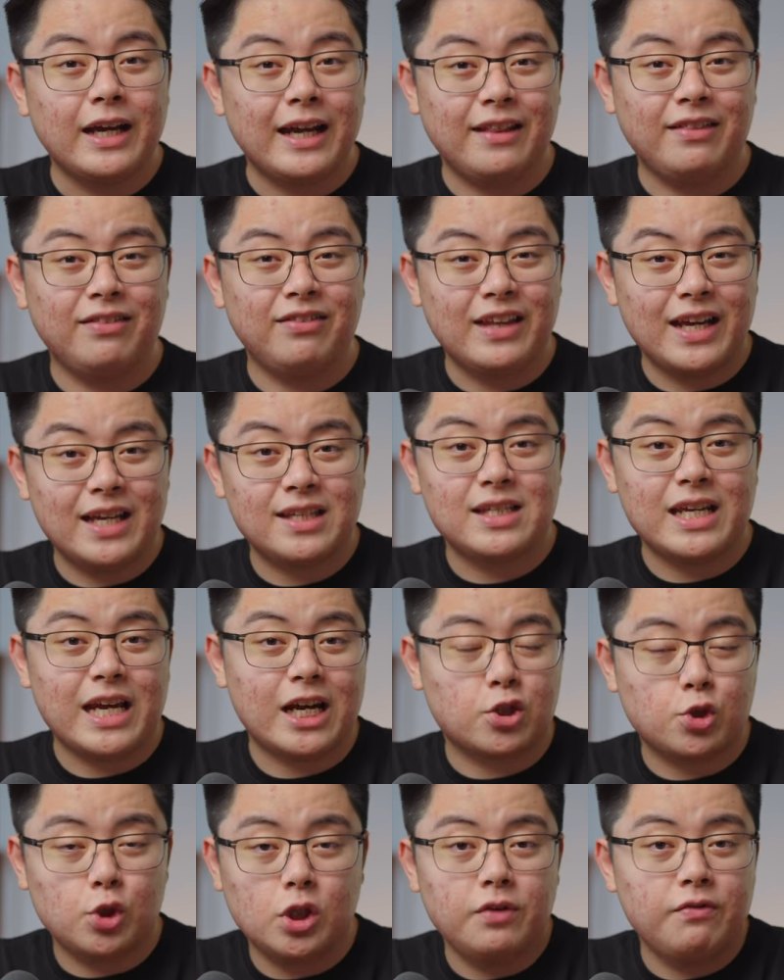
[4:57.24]
And that's
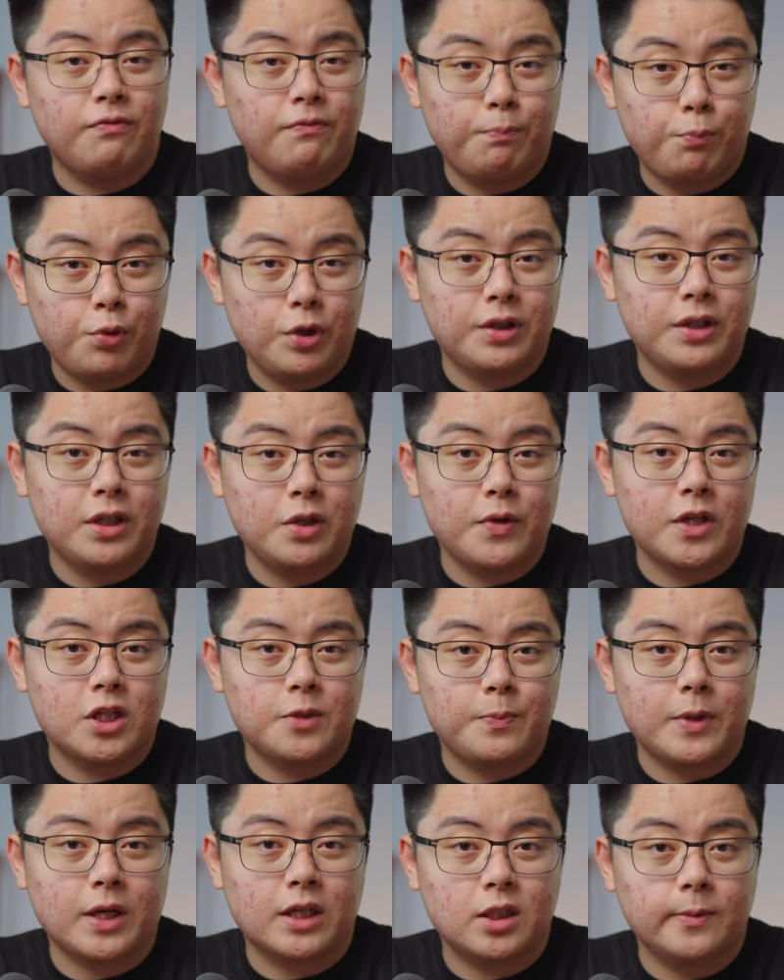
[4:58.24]
actually pretty
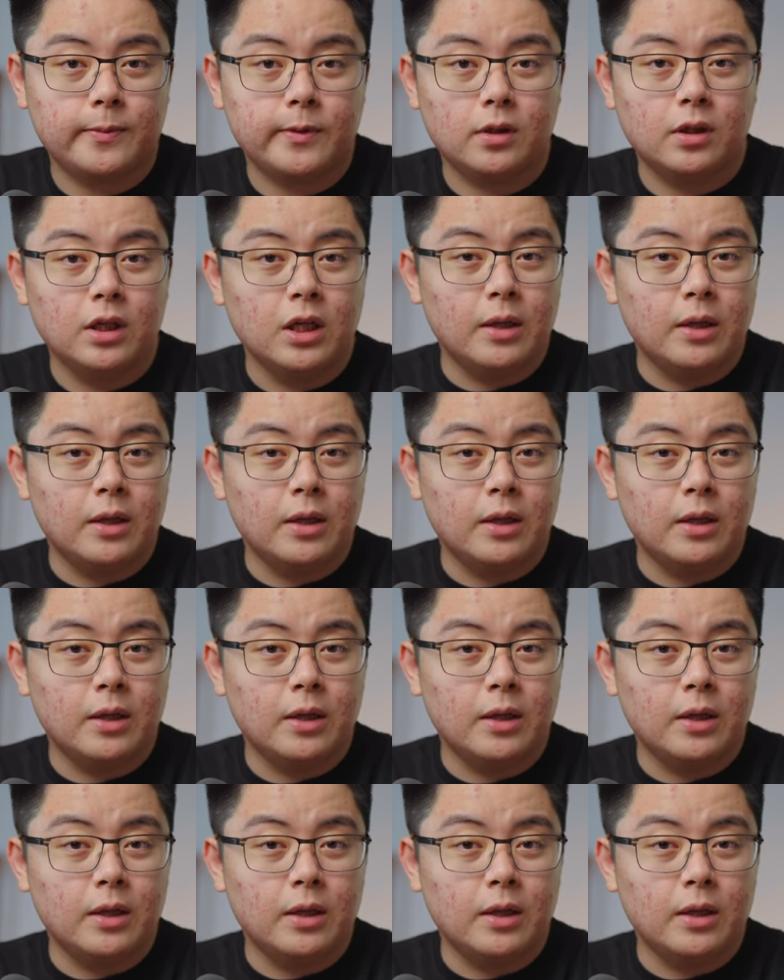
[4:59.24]
respectable